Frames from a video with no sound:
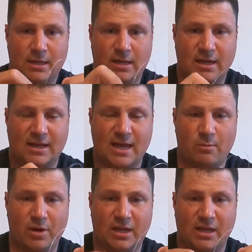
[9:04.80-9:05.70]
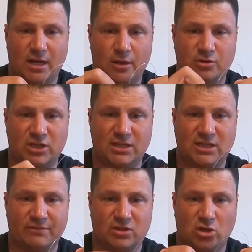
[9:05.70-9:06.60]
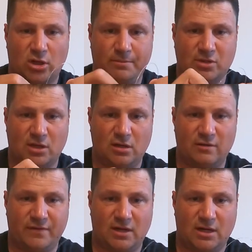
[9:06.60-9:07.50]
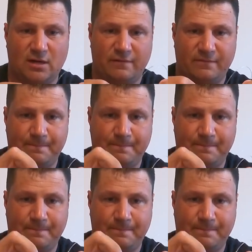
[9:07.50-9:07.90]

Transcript: And again, we're gonna go 6-7 times over.